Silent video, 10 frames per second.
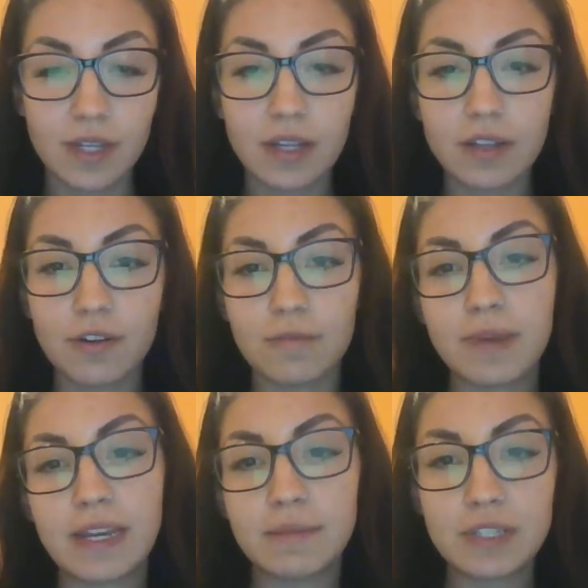Hello,
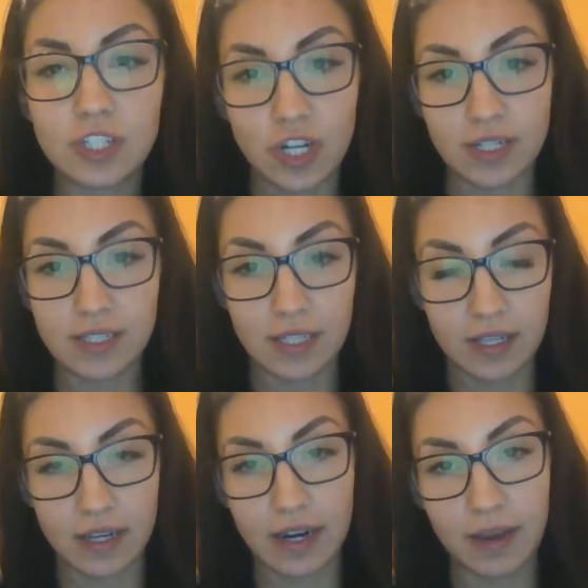my name is
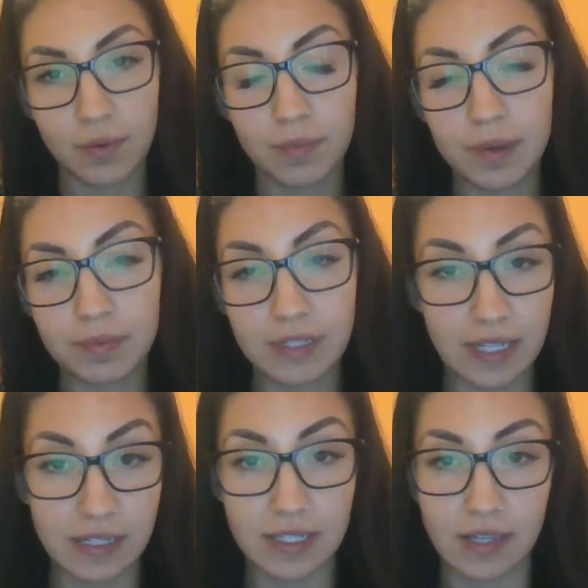Jocelyn, and I will be
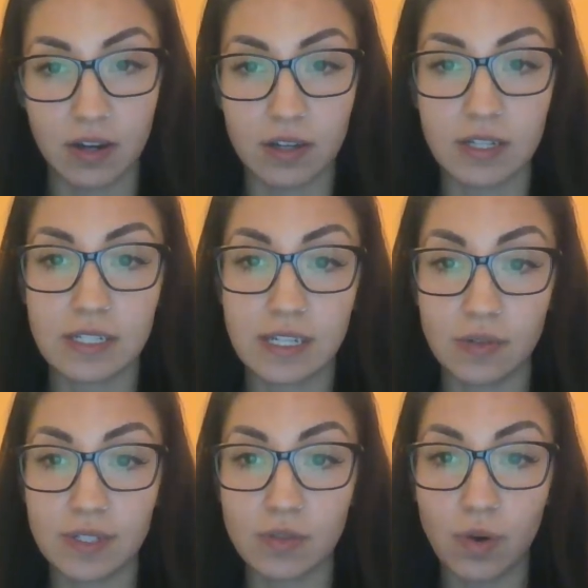presenting on
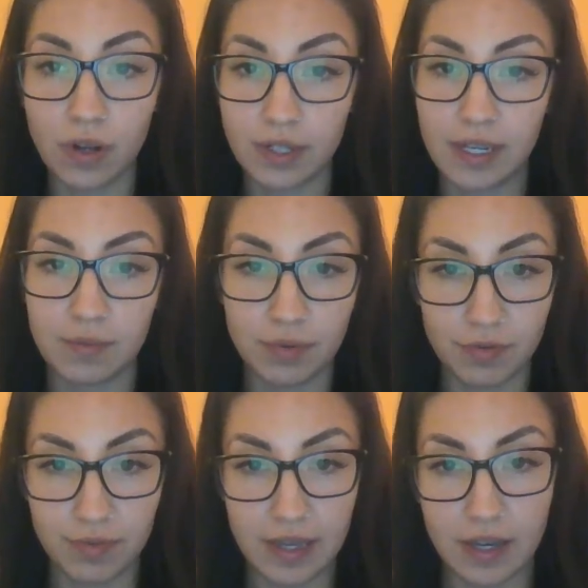continuous quality
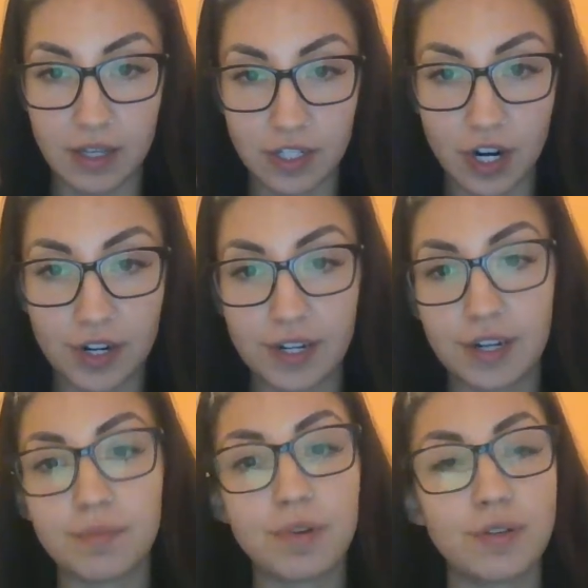improvement, a targeted
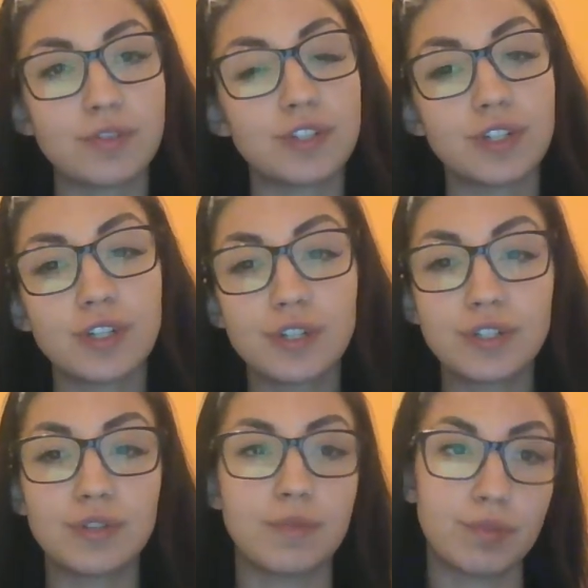approach
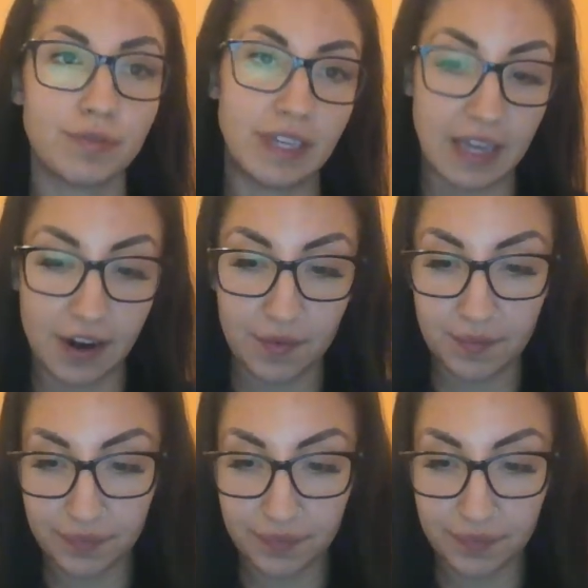to improving care.